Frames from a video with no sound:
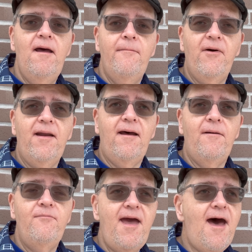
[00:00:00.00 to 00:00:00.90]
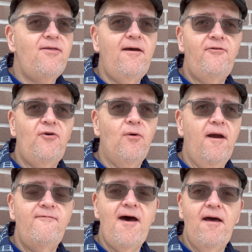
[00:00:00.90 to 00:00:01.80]
But yeah, I think it's a great
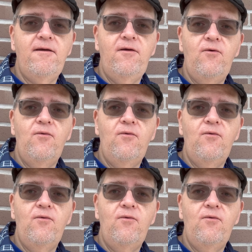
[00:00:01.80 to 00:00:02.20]
value,